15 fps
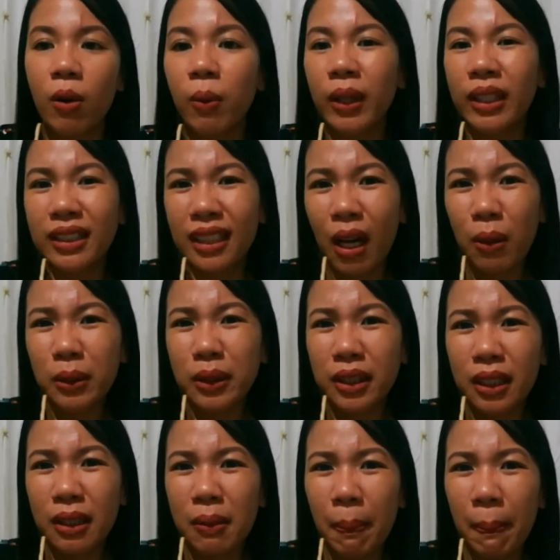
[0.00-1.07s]

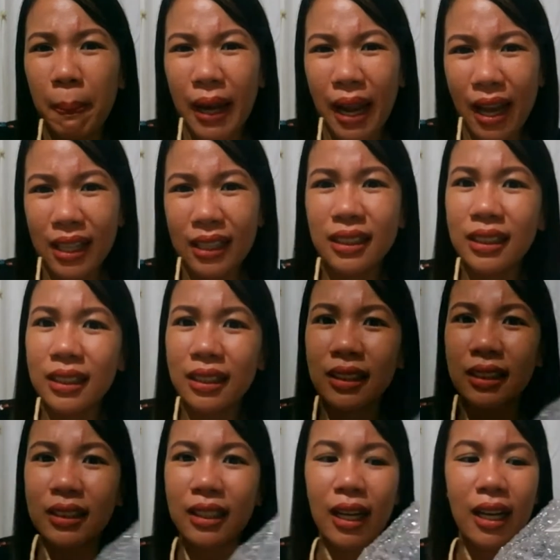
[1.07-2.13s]
1,000 plus
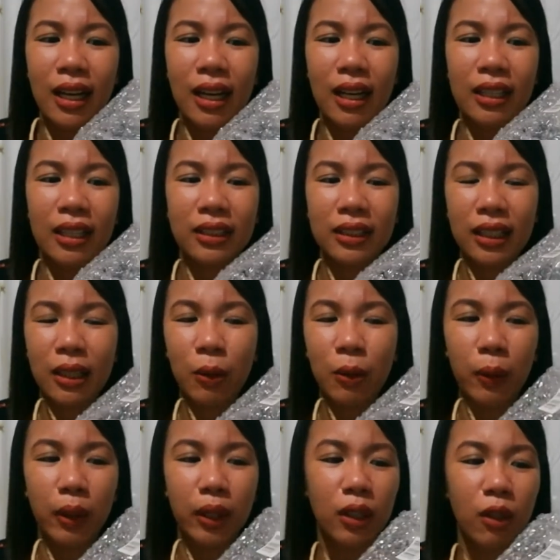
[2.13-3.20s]
na
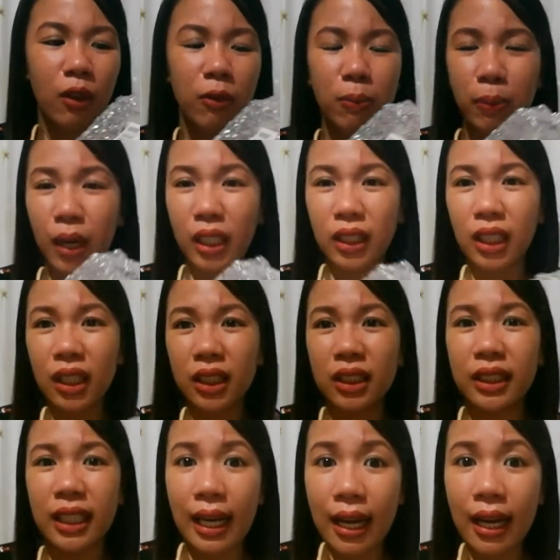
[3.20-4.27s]
worth of
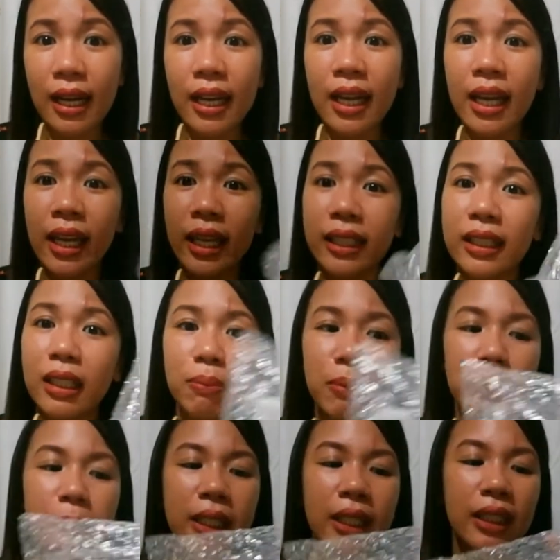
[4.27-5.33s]
products nila. And then,
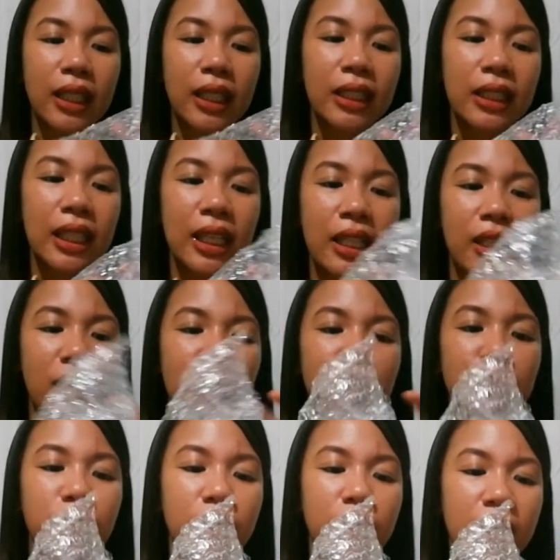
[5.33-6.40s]
bibigyan ka nila
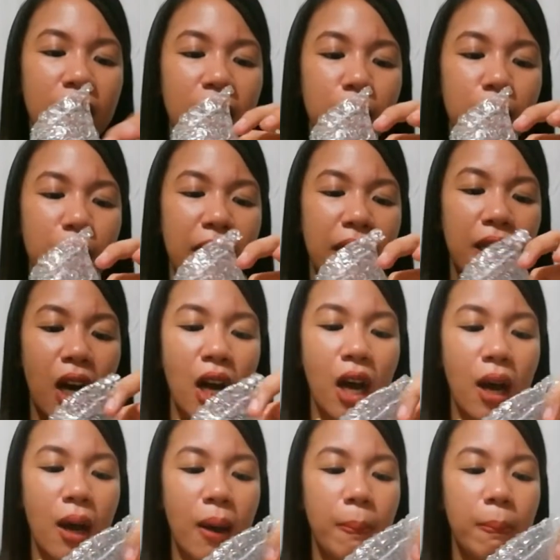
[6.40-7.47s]
ng free
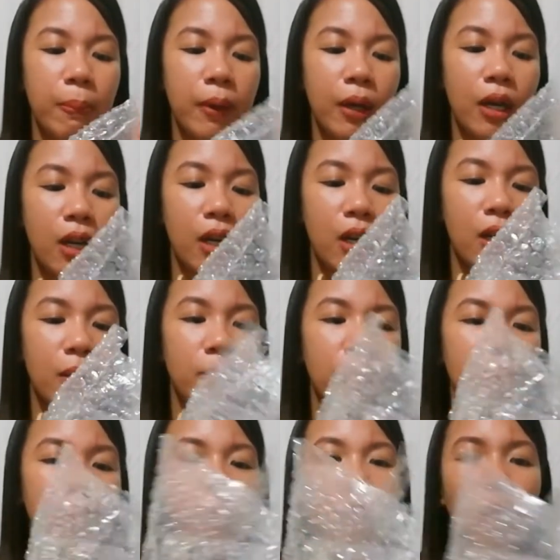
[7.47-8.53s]
makeup,
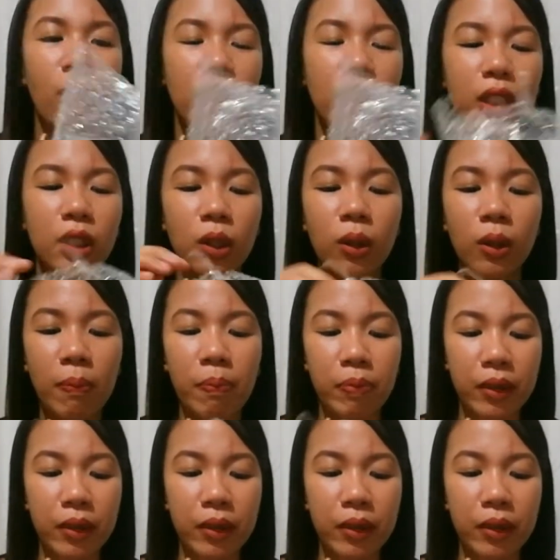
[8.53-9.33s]
tawag nito,